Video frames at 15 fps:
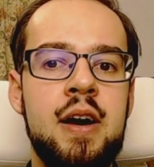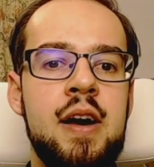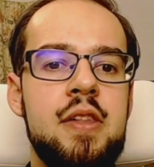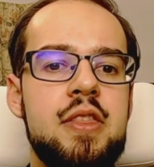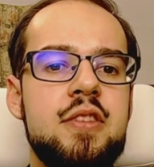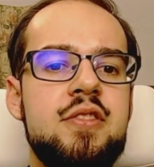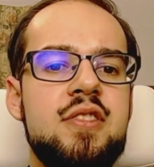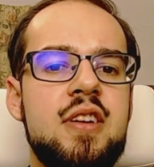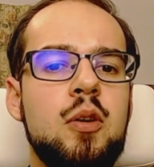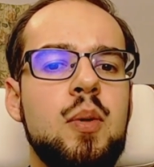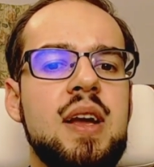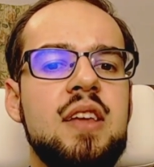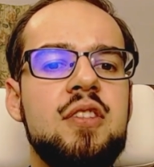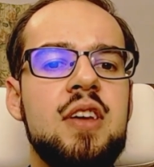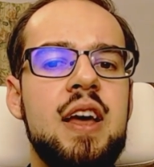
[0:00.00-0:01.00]
The
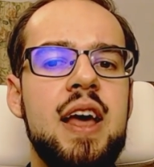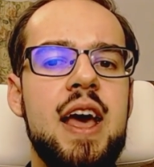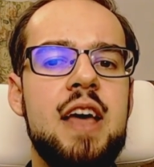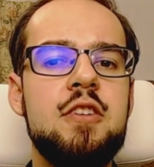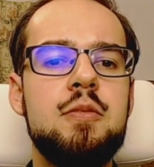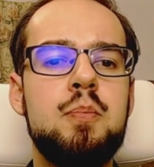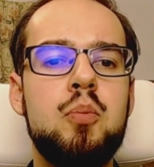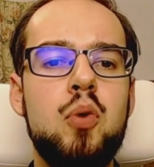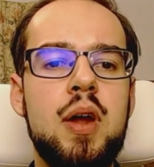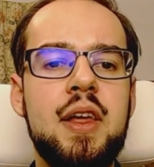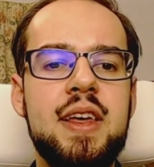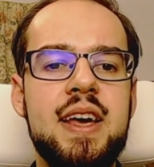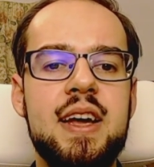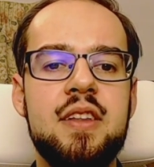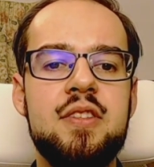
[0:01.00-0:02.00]
series is
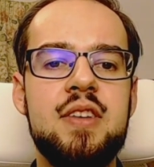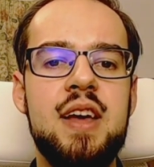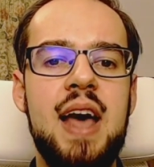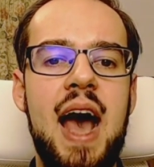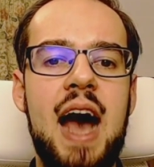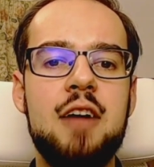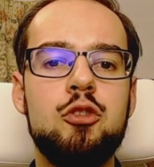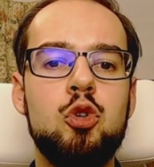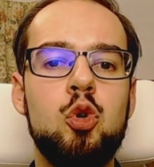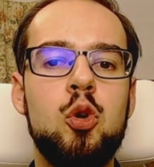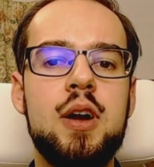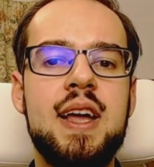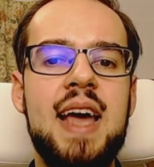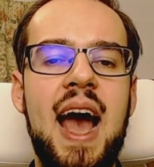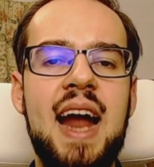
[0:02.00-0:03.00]
brilliant at
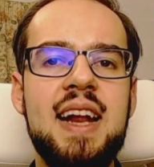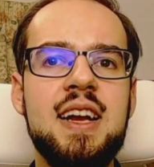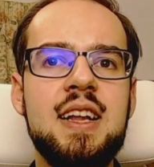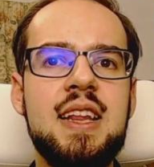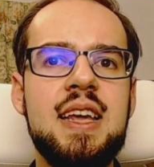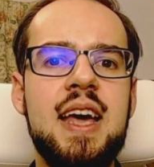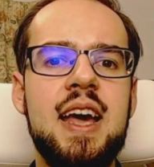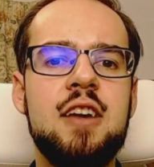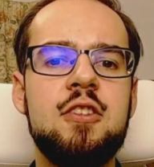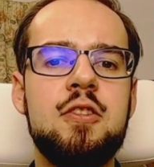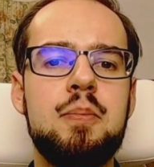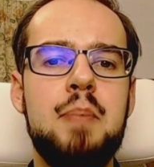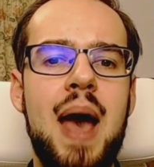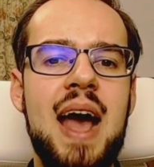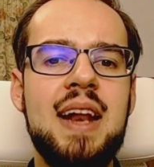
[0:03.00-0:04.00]
organically
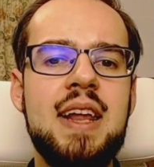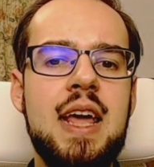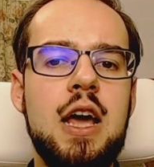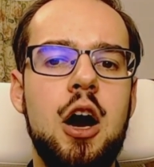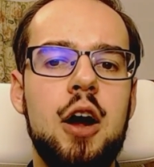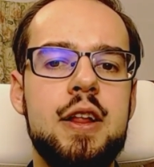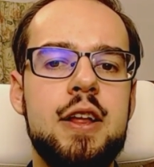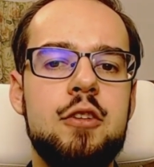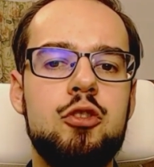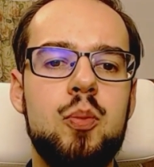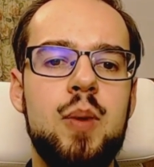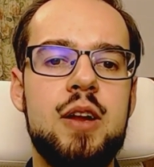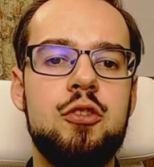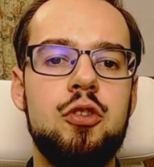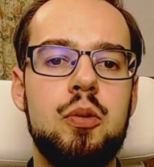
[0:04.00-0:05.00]
expanding on its
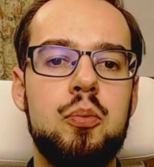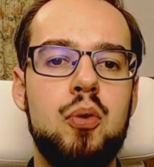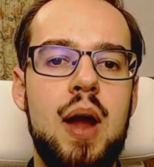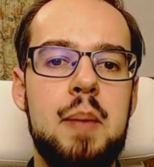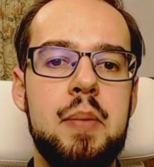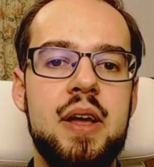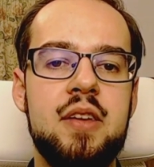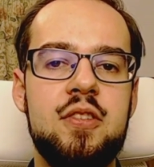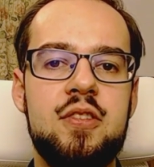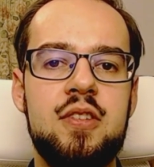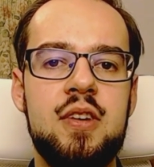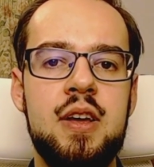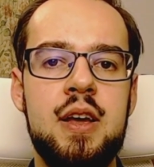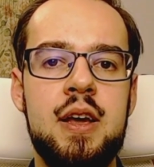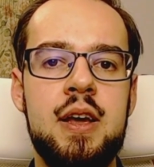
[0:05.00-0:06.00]
original
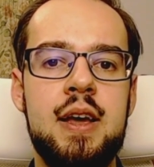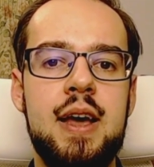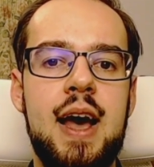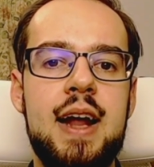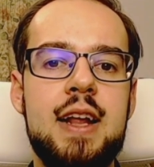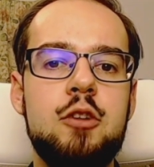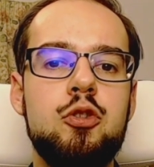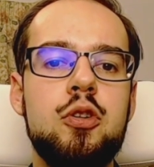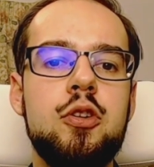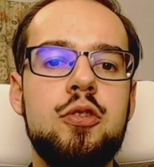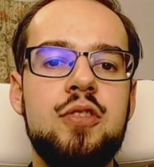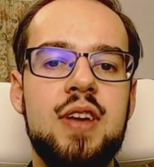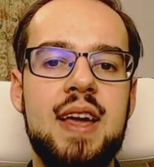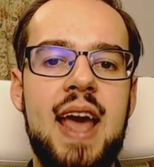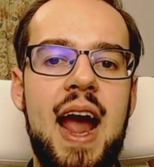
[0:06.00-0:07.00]
premise, at
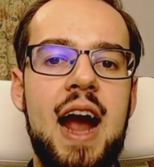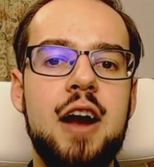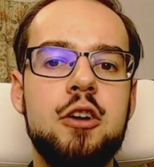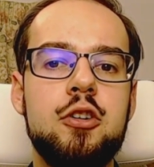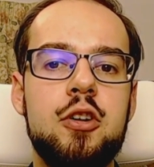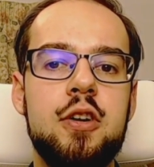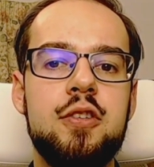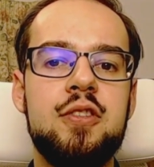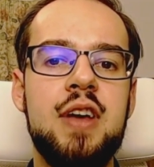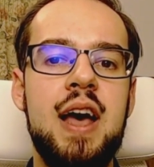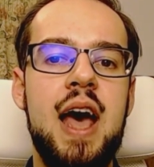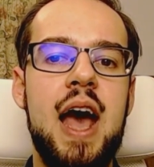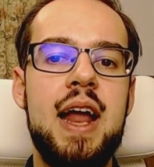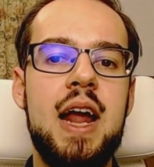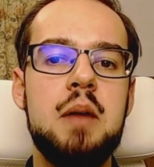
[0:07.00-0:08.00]
introducing characters,
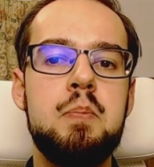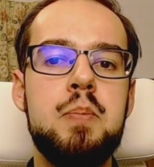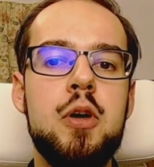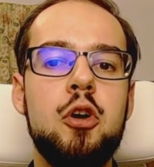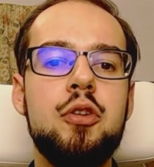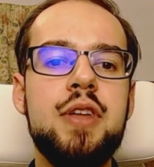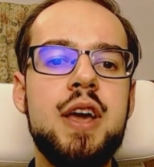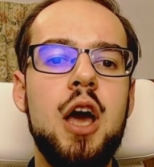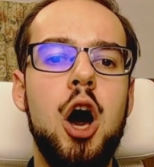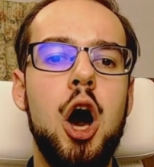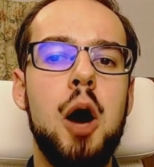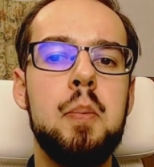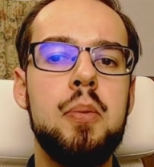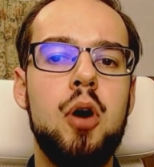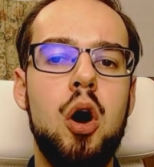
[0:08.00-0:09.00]
and at building
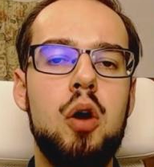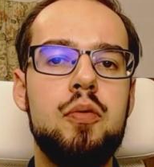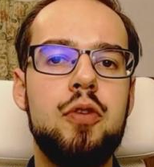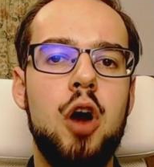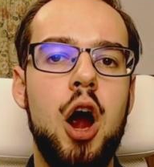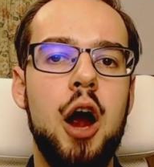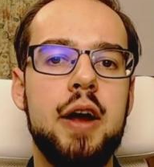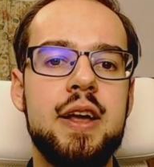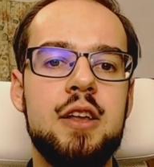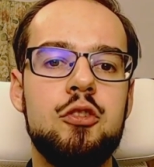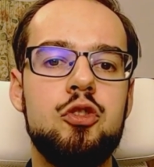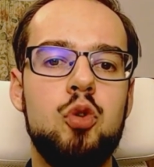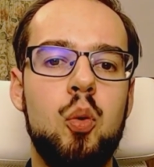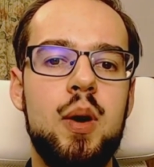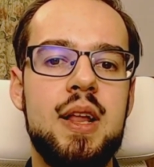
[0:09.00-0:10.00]
up overarching
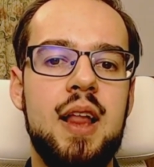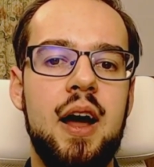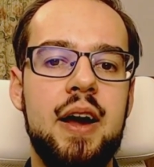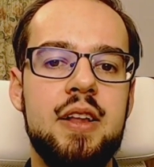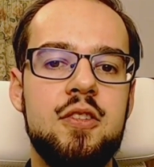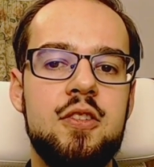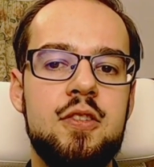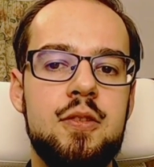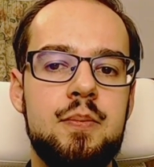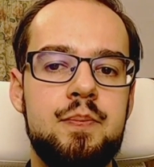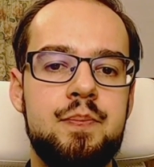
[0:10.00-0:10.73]
storylines.